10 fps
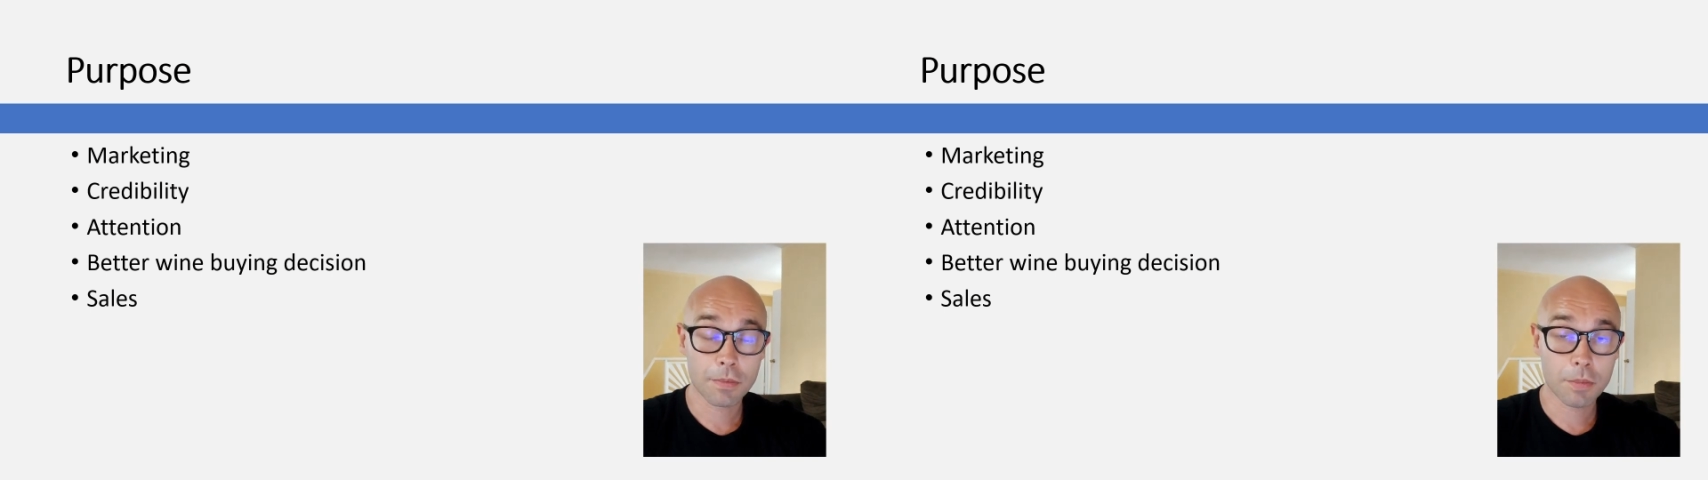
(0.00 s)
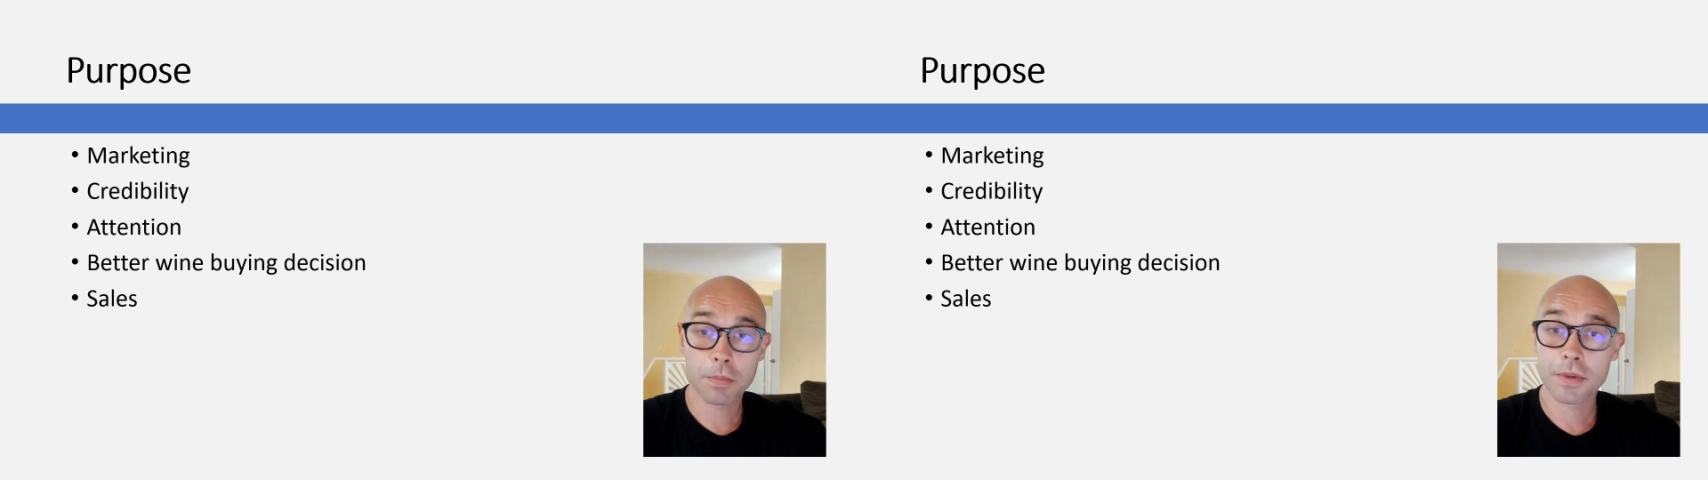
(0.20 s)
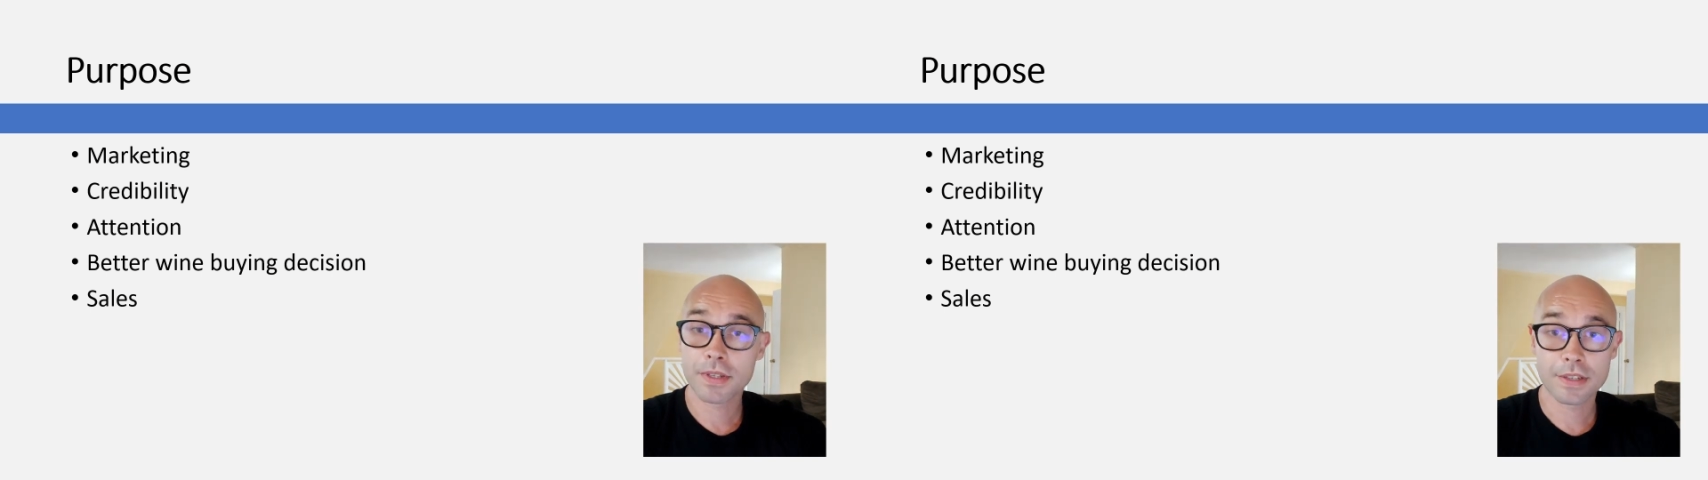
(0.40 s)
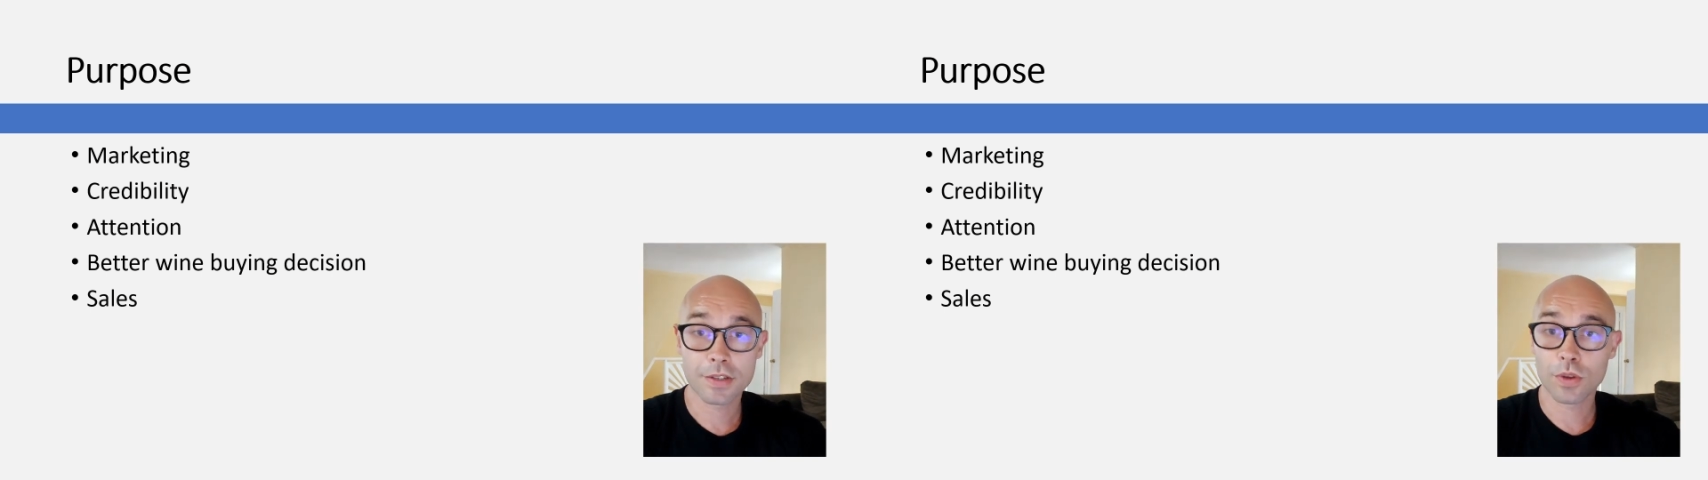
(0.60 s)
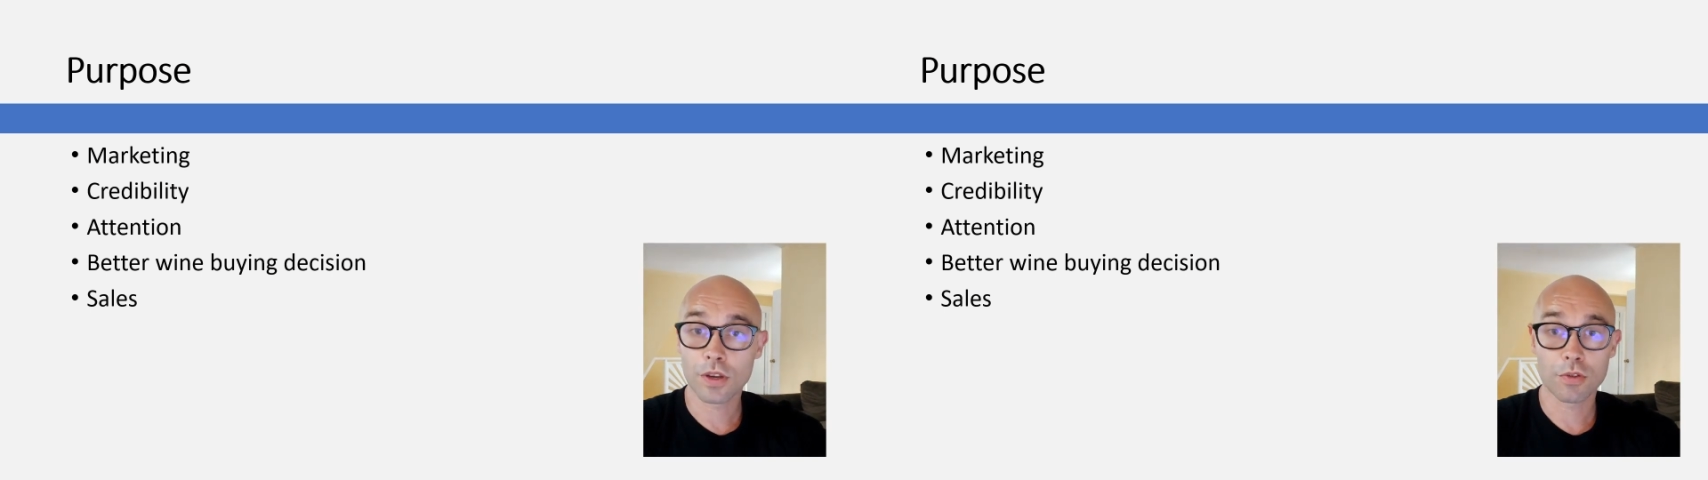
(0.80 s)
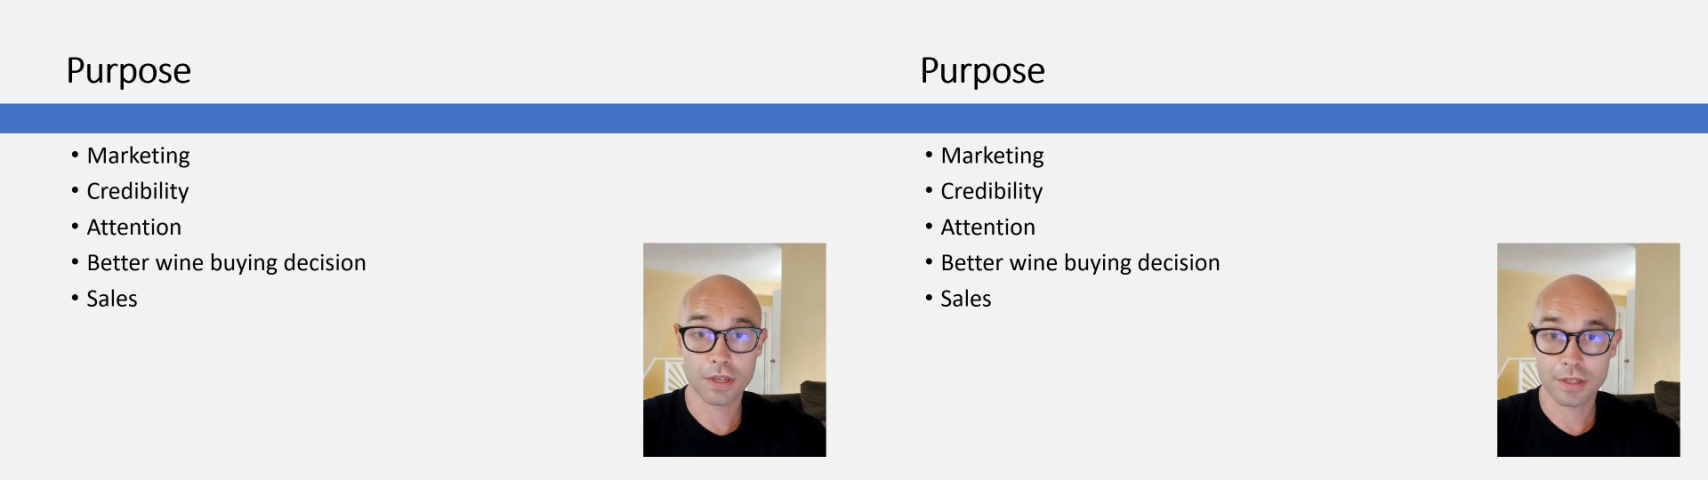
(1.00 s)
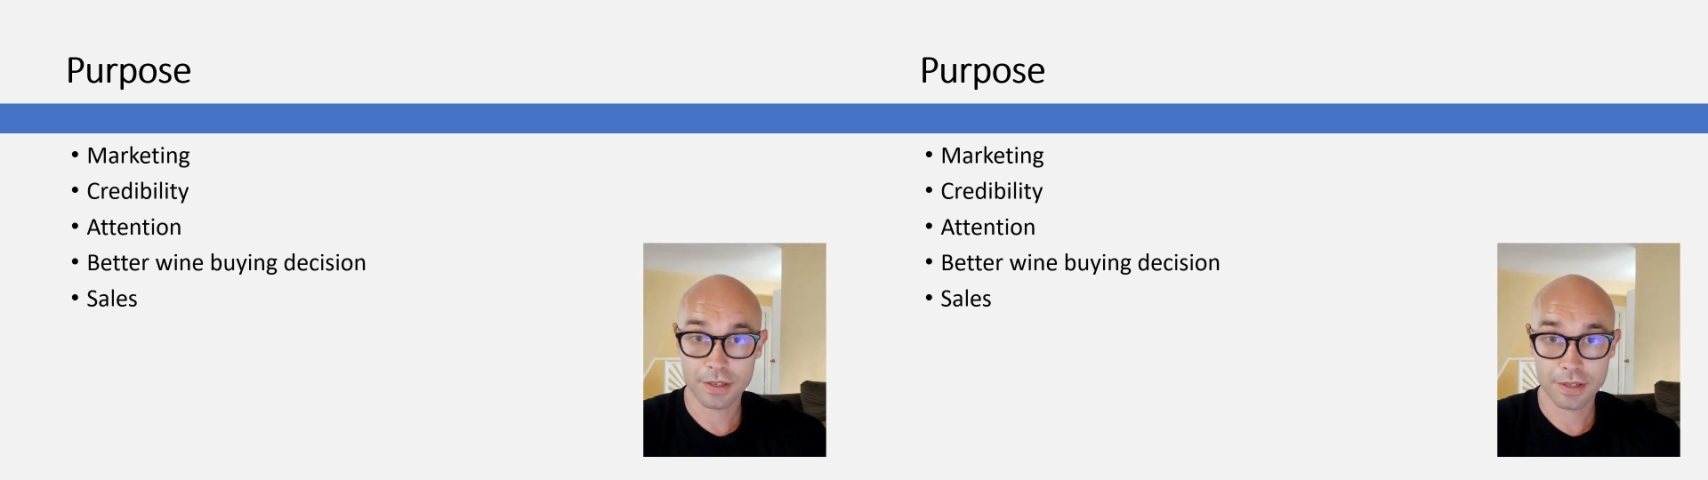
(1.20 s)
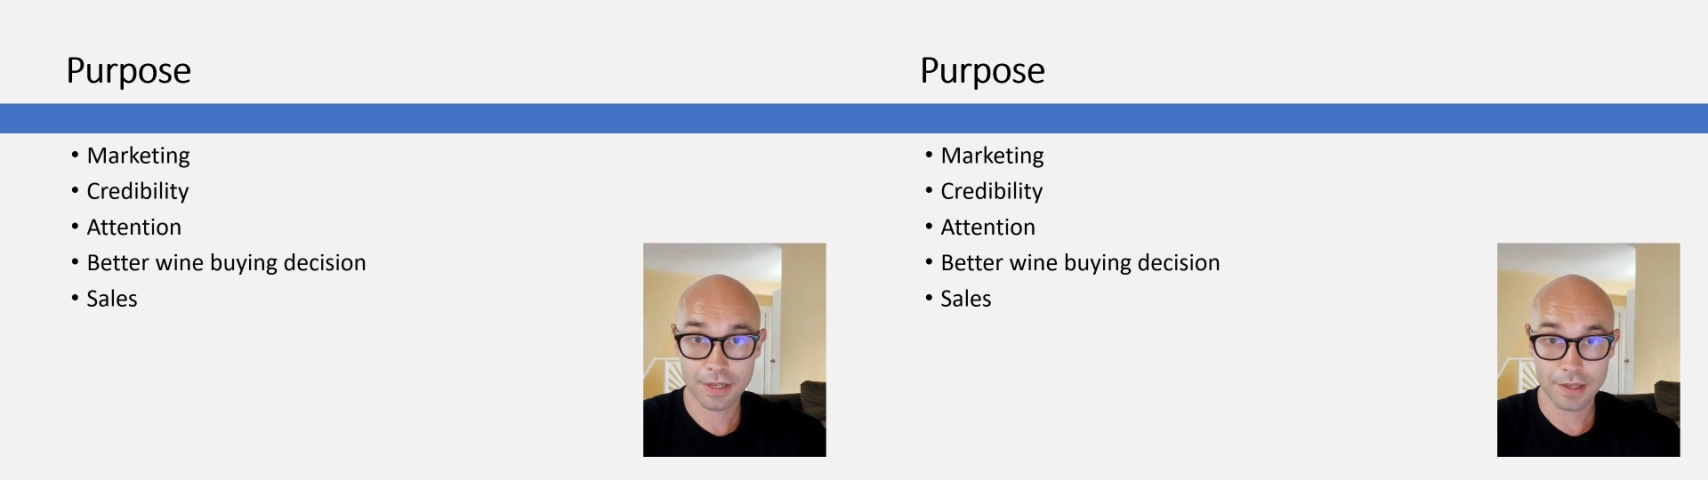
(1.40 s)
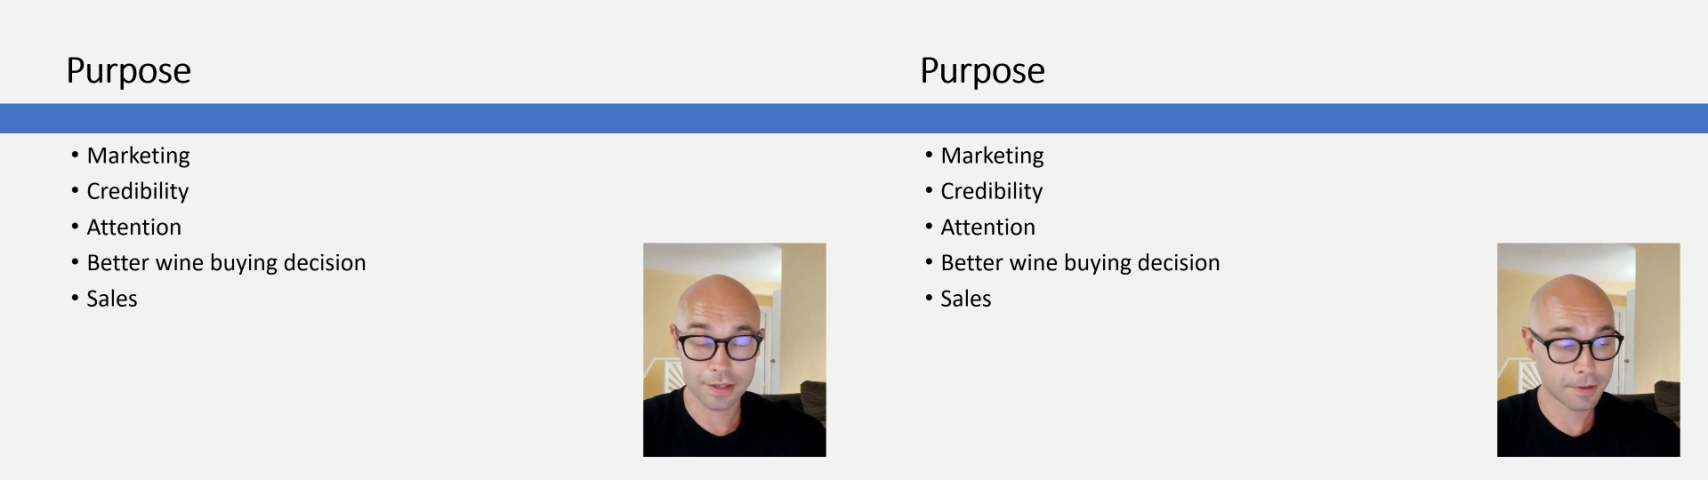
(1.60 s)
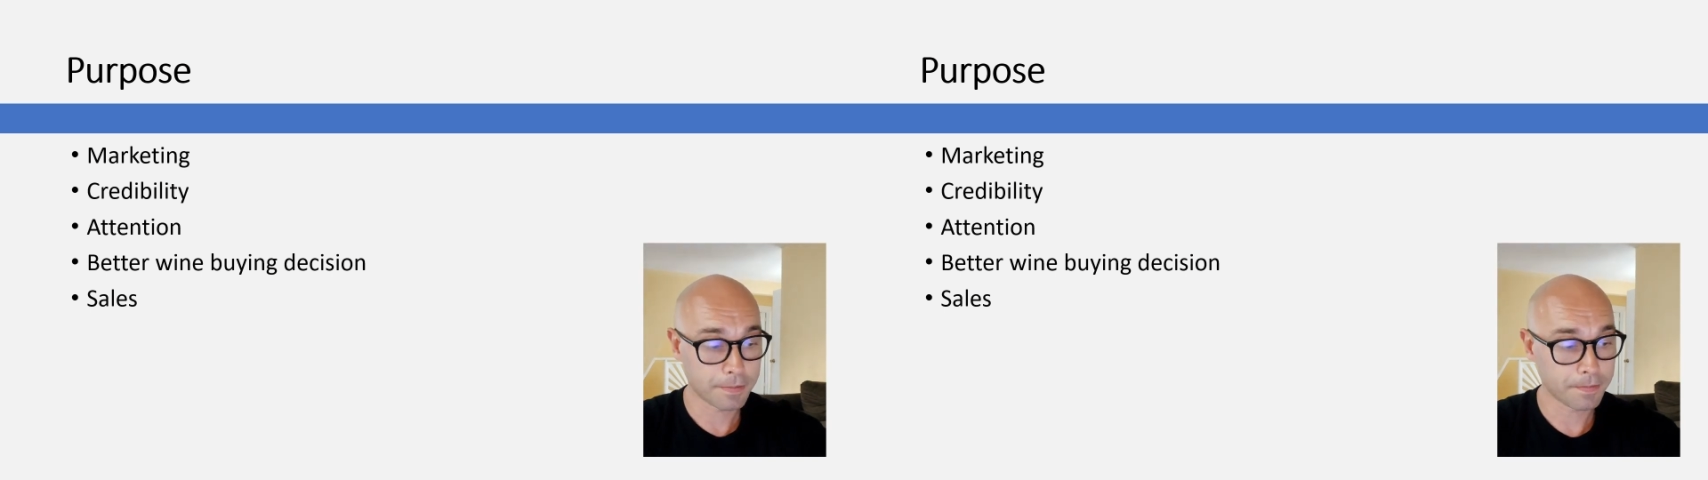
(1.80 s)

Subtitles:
purpose is to increase sales.